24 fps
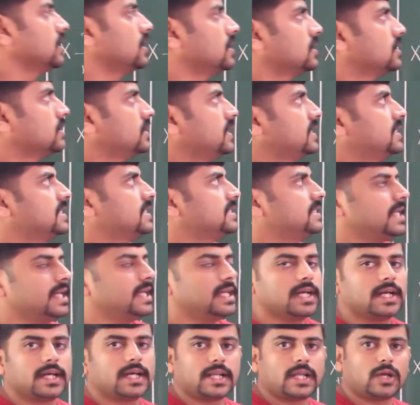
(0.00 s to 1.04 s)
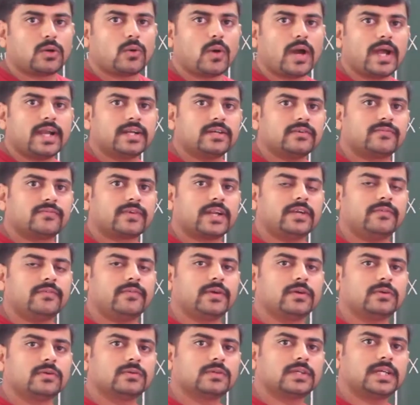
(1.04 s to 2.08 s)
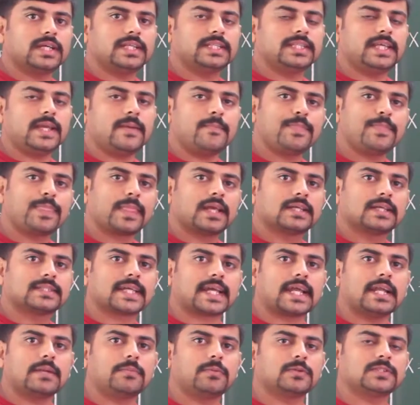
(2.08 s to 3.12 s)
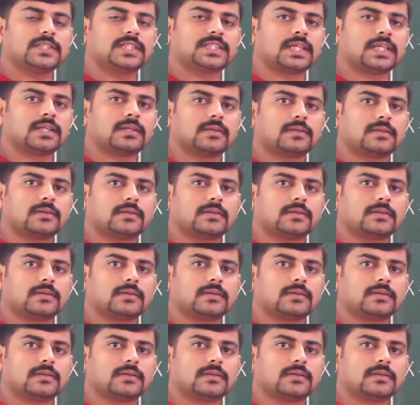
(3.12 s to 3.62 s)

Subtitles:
So this is the required front view in the second position.